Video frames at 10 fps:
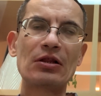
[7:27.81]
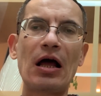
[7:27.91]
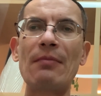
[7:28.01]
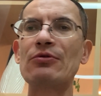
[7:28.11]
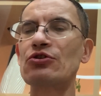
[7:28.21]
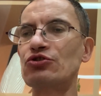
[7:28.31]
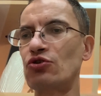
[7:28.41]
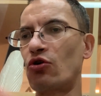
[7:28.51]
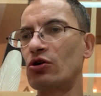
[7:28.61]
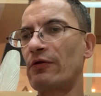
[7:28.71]
climate or
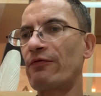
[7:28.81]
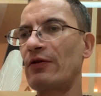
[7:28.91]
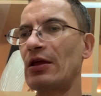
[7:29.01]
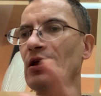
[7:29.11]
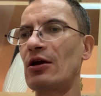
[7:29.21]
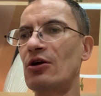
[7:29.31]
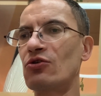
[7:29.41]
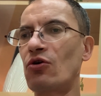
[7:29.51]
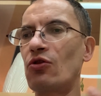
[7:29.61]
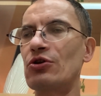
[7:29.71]
geography
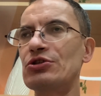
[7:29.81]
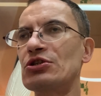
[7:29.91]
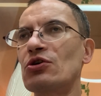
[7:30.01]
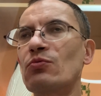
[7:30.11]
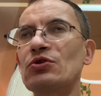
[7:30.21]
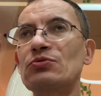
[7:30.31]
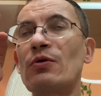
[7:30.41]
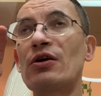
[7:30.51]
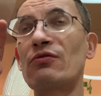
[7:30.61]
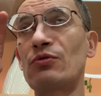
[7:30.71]
knowledge was
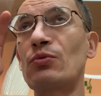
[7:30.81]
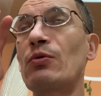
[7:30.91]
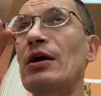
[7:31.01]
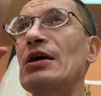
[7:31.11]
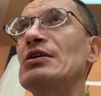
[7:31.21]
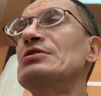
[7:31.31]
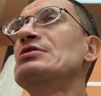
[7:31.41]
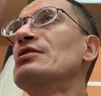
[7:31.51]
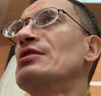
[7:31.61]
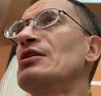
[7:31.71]
one of the
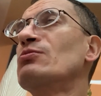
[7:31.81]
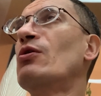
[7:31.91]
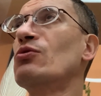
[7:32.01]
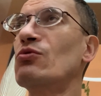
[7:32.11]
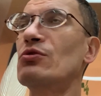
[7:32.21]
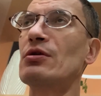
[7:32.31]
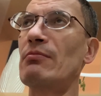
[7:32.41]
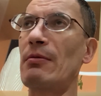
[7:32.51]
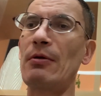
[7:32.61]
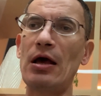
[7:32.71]
ways that one could
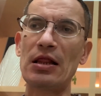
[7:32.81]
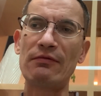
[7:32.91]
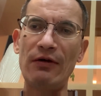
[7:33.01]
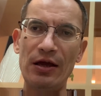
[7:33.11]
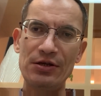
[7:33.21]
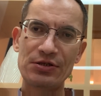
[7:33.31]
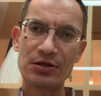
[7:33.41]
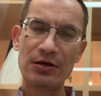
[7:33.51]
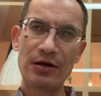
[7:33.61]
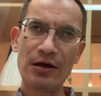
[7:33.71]
maybe elevate
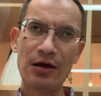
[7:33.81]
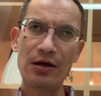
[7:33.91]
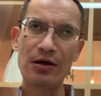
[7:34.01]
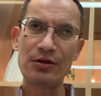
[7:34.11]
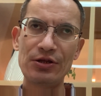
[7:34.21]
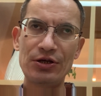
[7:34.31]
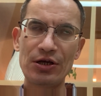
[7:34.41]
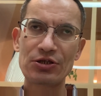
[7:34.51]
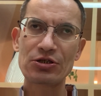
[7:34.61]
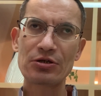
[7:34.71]
the
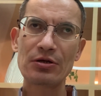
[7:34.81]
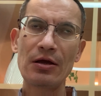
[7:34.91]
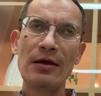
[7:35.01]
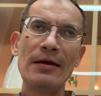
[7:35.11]
diction